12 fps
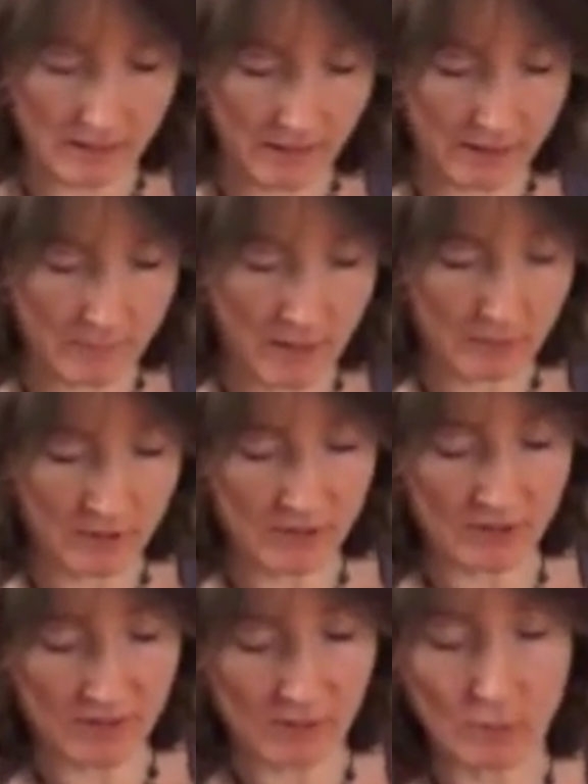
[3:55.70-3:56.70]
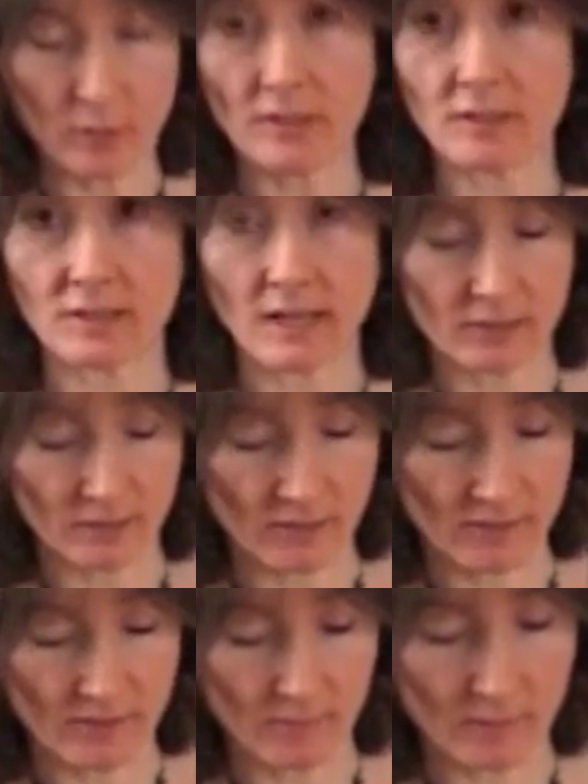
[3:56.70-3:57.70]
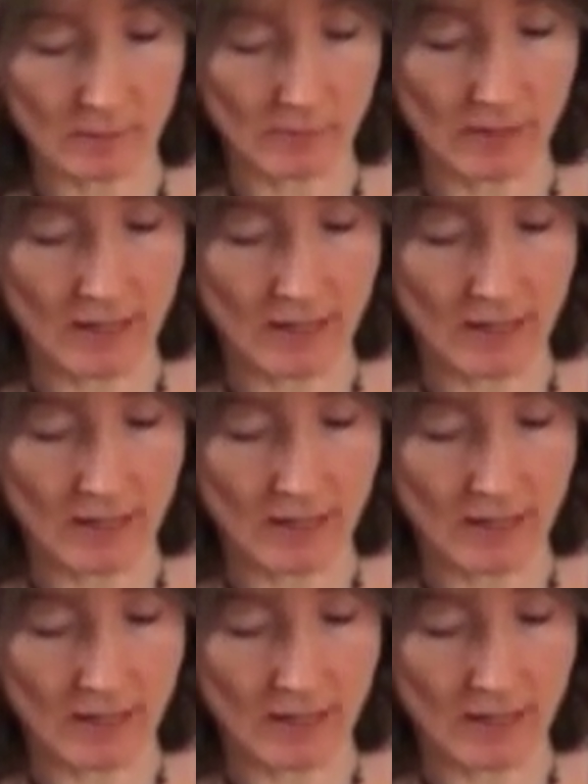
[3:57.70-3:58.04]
Now you might want to do this according to taste because some people